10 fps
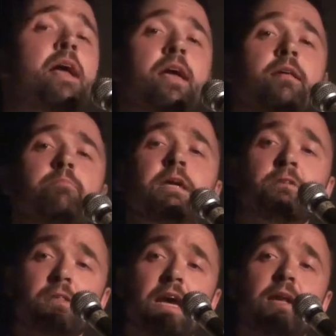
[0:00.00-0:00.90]
and
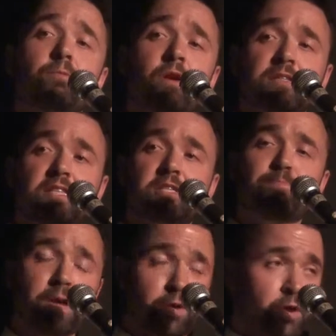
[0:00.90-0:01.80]
Miller Lite runs
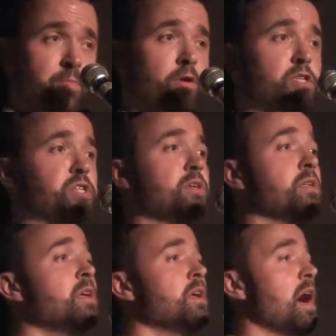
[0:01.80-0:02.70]
this beer
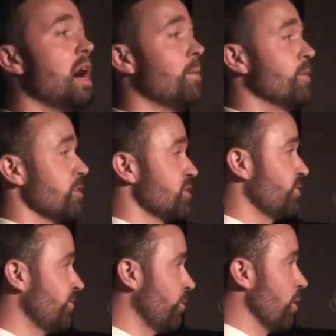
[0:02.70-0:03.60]
commercial uh, where
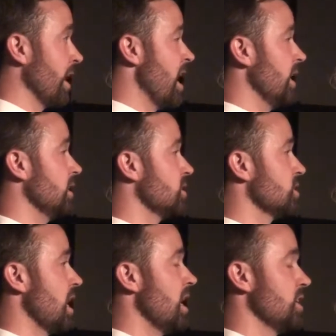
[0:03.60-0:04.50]
there's four
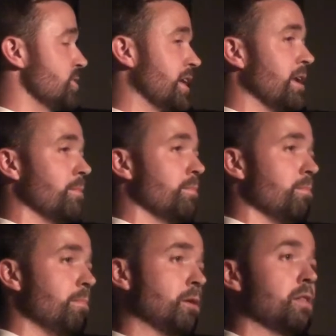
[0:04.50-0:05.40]
guys uh, drinking
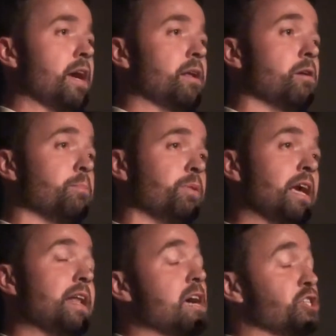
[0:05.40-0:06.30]
Miller Lite on a
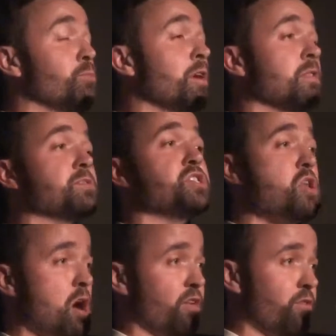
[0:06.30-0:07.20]
plane. Actually, one of them's
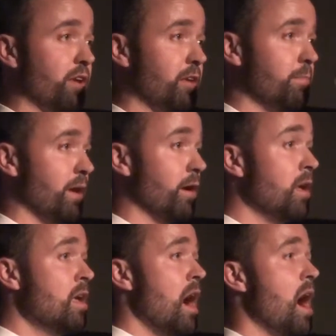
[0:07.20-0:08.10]
not drinking beer.
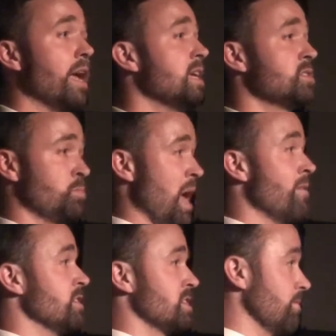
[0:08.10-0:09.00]
Uh, he's
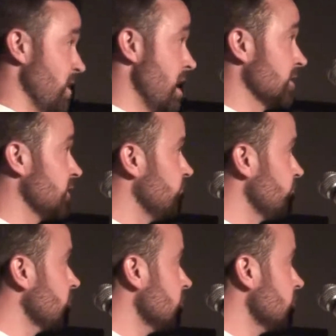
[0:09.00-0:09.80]
having something else.